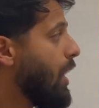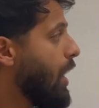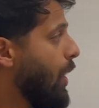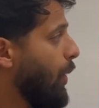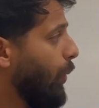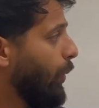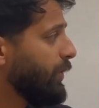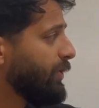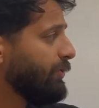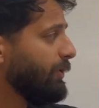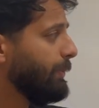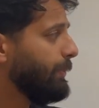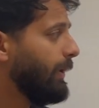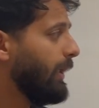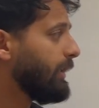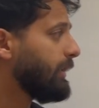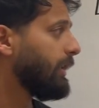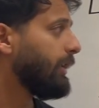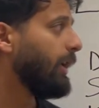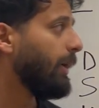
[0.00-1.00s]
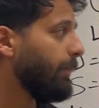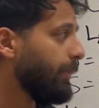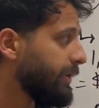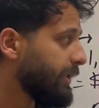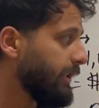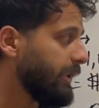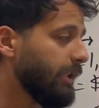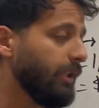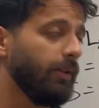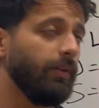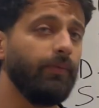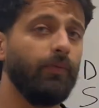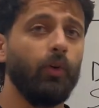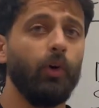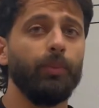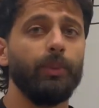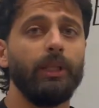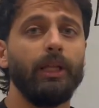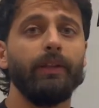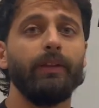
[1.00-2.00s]
Once we plug the numbers into the
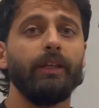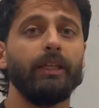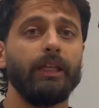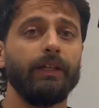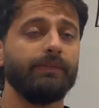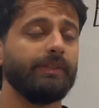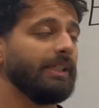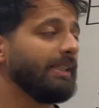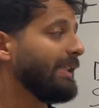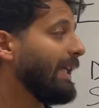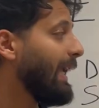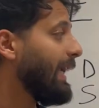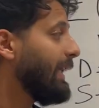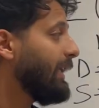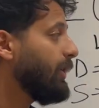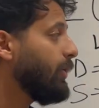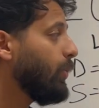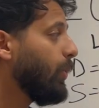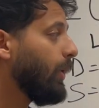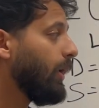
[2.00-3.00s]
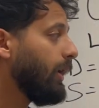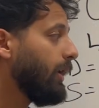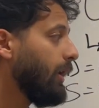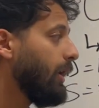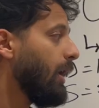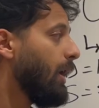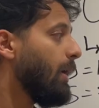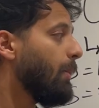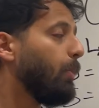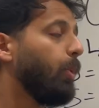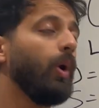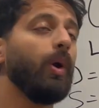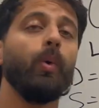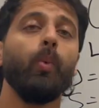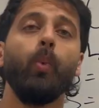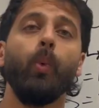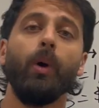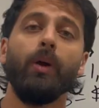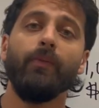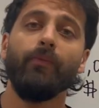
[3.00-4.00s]
formula, that gives us
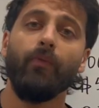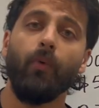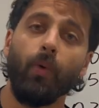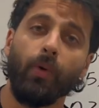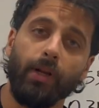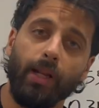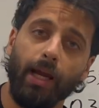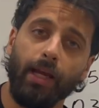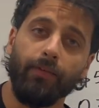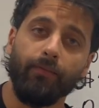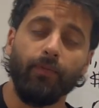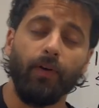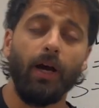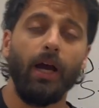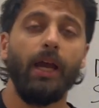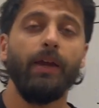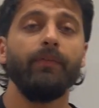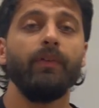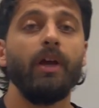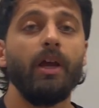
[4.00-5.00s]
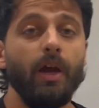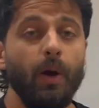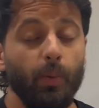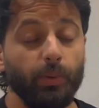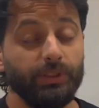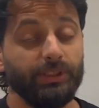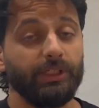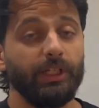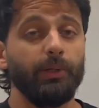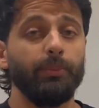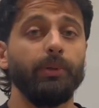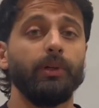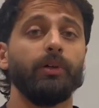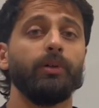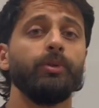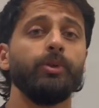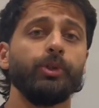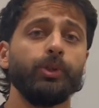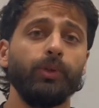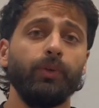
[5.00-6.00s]
81.1495, which is going to be
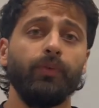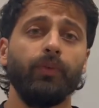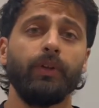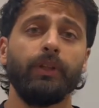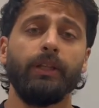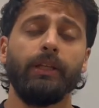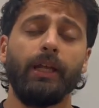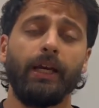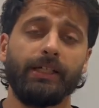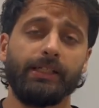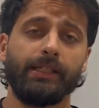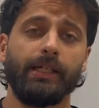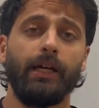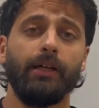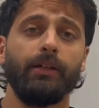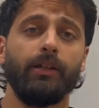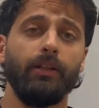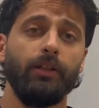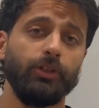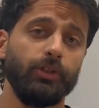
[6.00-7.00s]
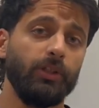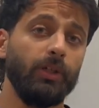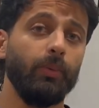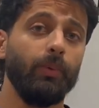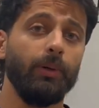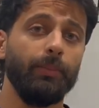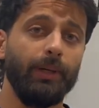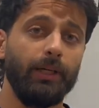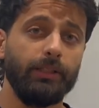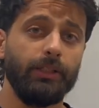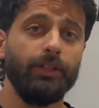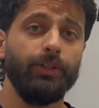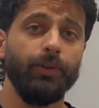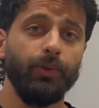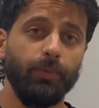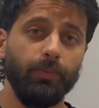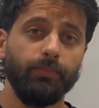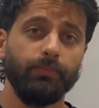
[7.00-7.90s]
crucial for the next calculation that we're about to do.